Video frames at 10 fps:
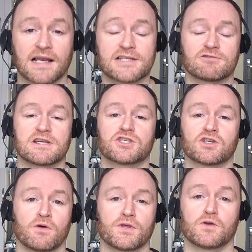I literally
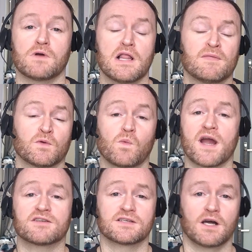show you
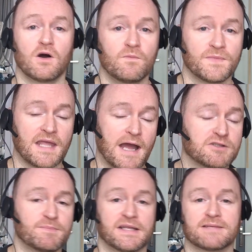where to go, how
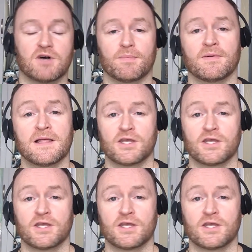to pick them up,